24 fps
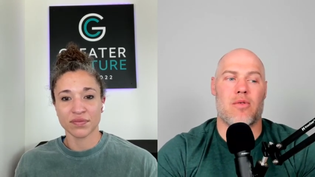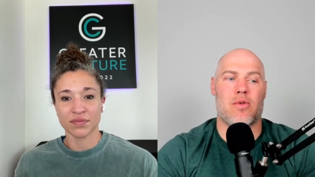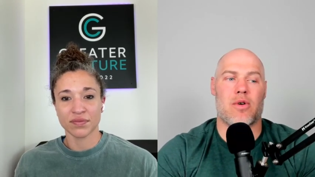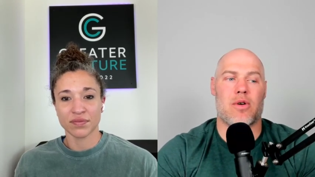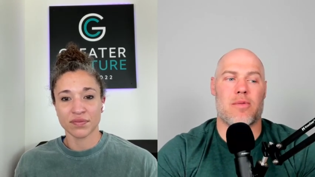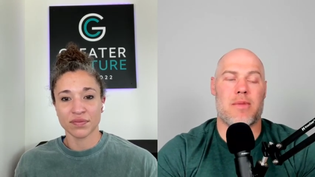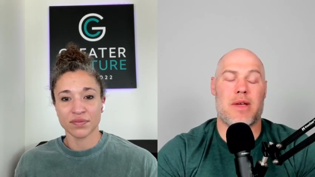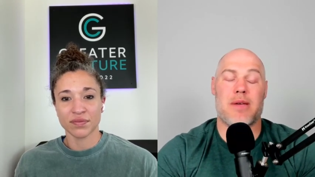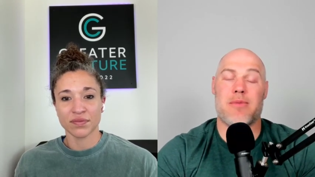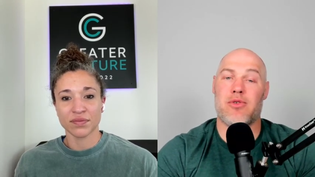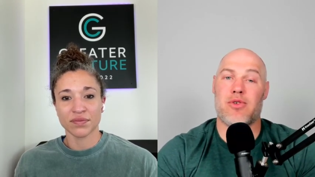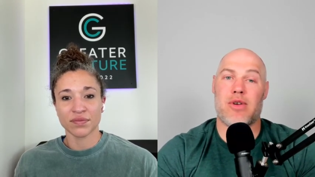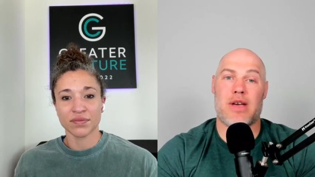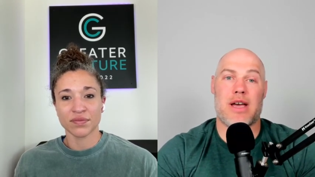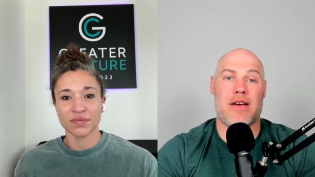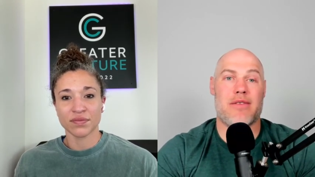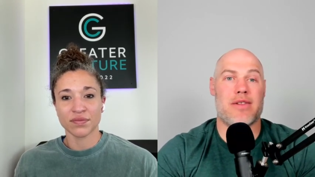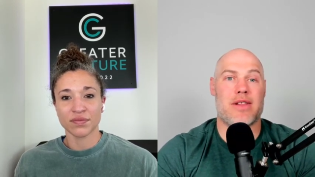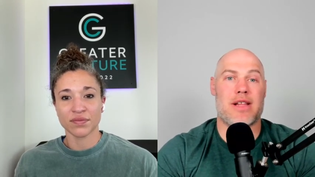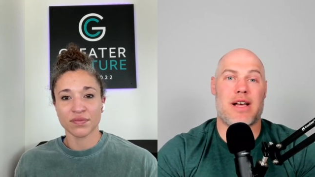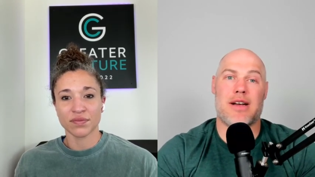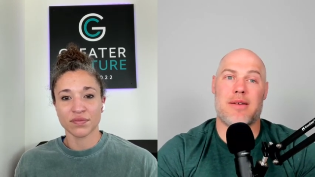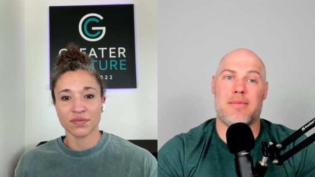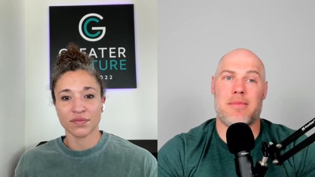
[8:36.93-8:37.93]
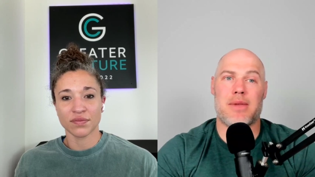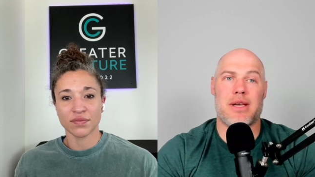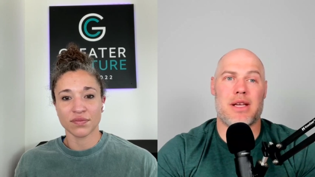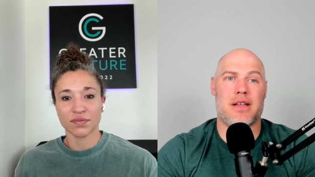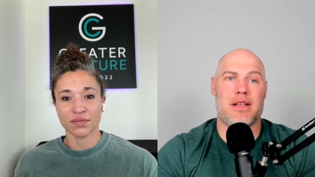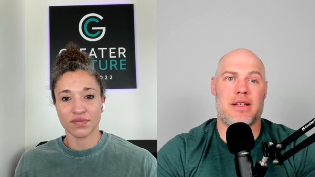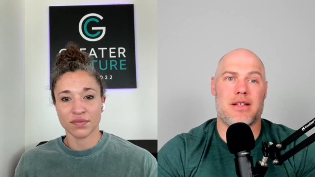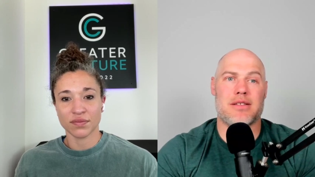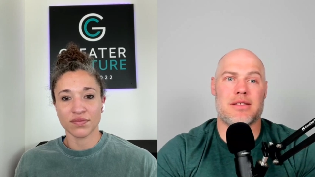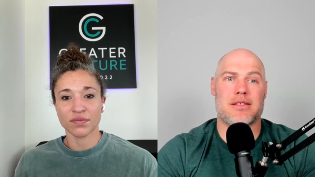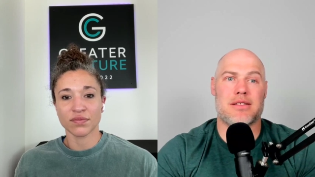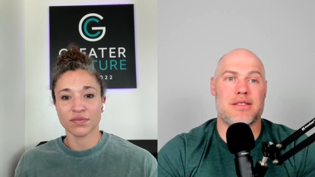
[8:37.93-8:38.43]
Speaker 1: where maybe you have a lot of
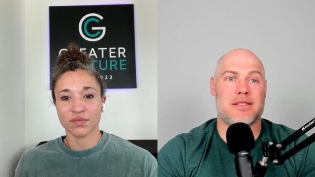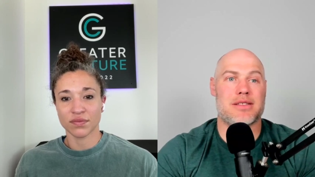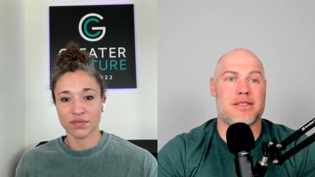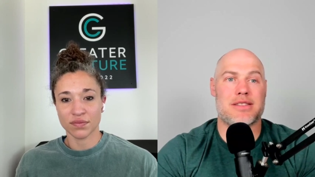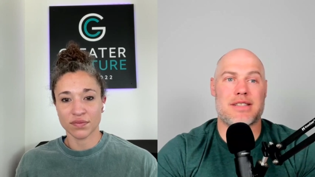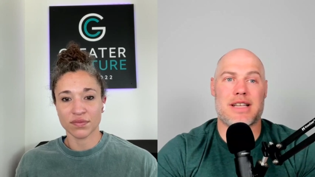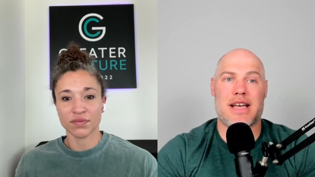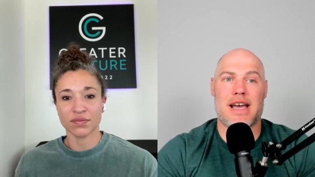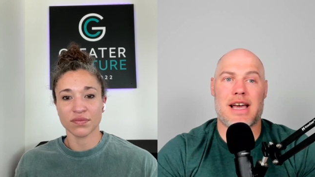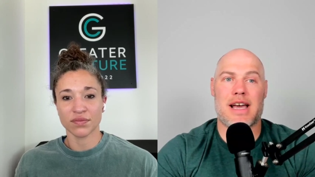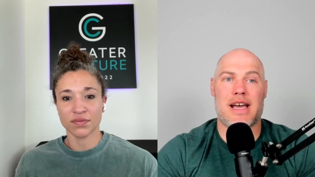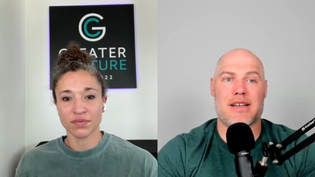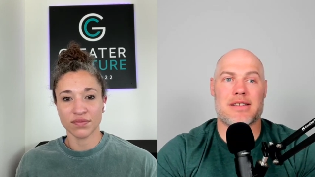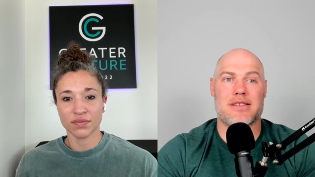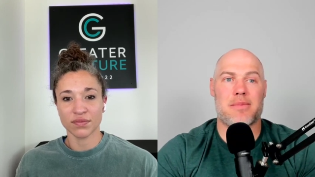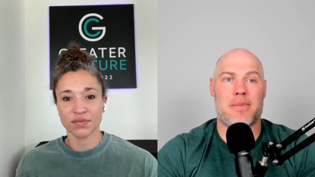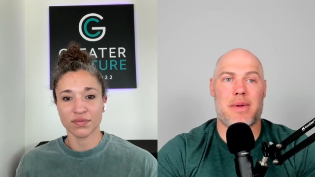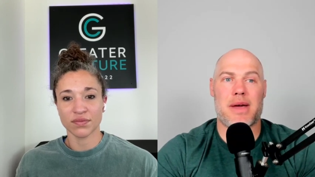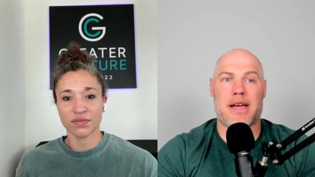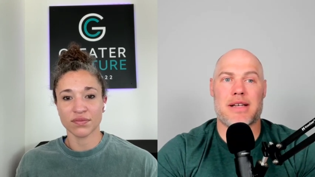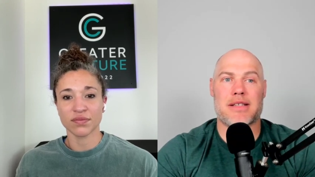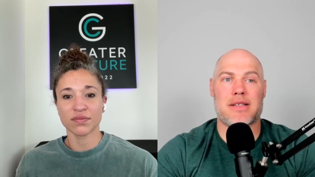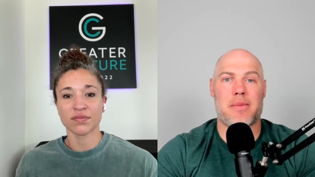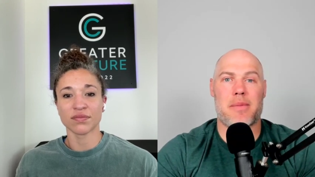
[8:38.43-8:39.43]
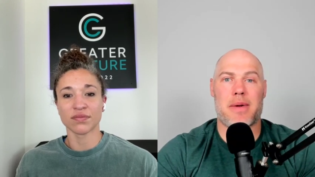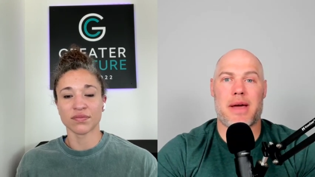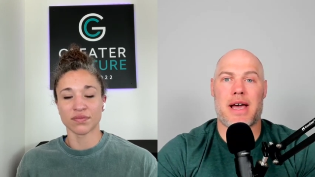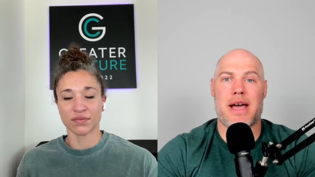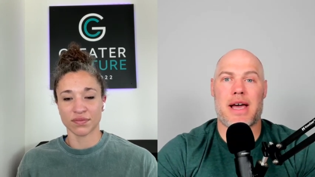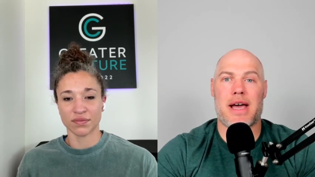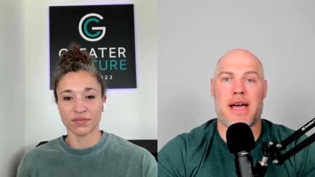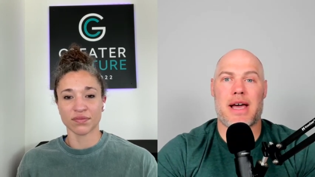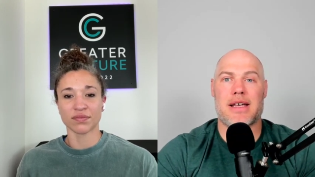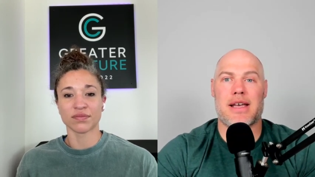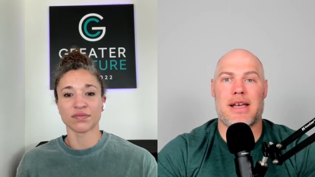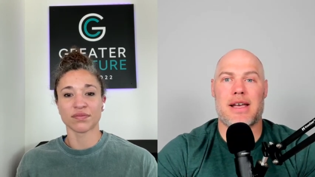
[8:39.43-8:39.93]
meetings stacked back to
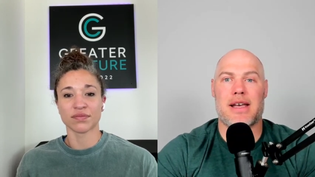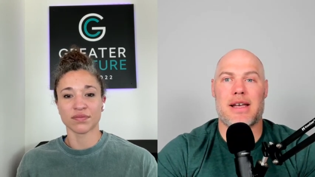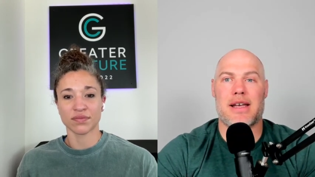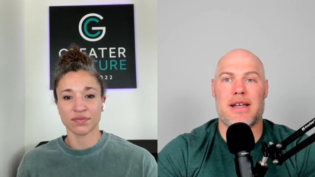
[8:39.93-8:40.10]
back mm-hmm.